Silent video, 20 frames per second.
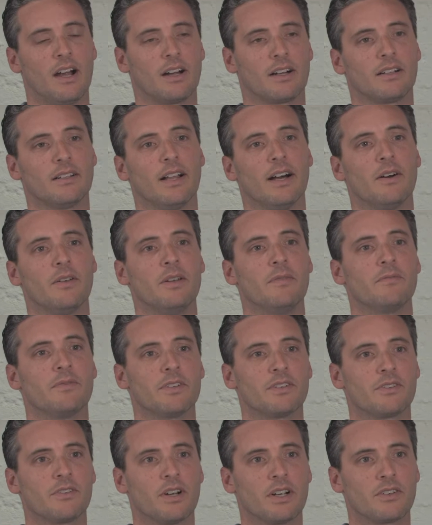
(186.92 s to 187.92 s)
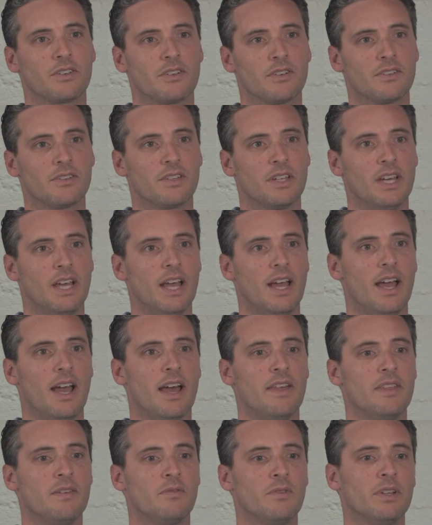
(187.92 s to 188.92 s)
our cloud infrastructures.
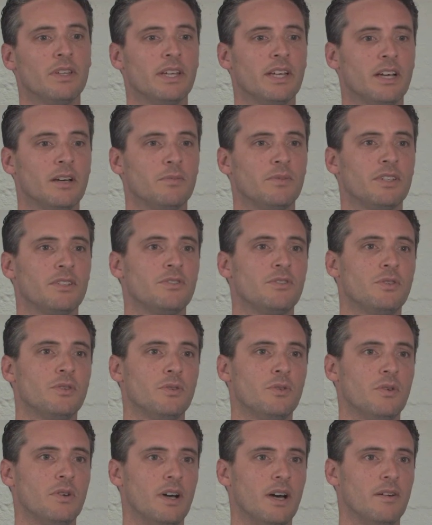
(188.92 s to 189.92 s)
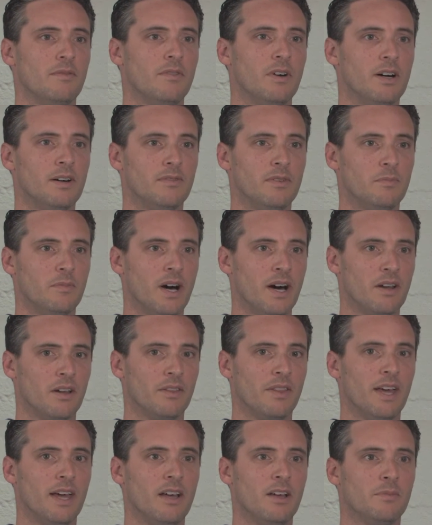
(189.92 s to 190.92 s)
And they really helped us to evolve a model
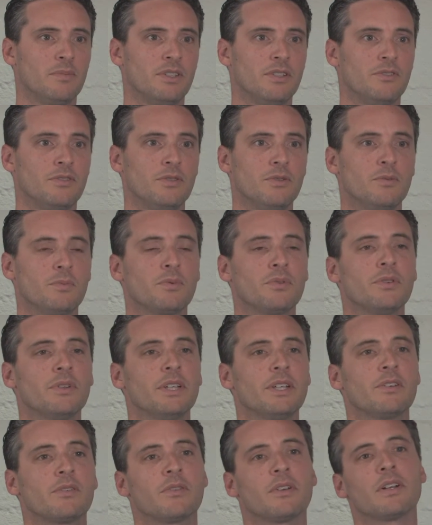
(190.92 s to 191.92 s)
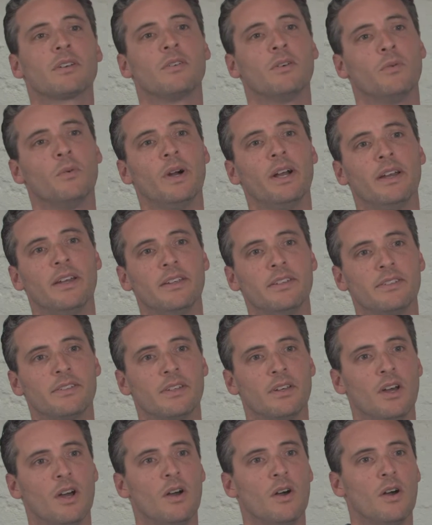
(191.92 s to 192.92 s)
that helps in two pretty critical ways.
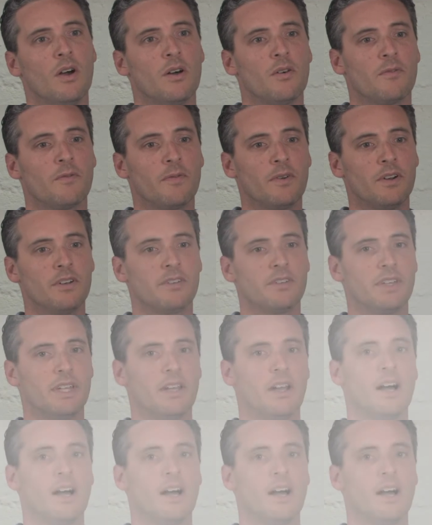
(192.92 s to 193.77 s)
First, and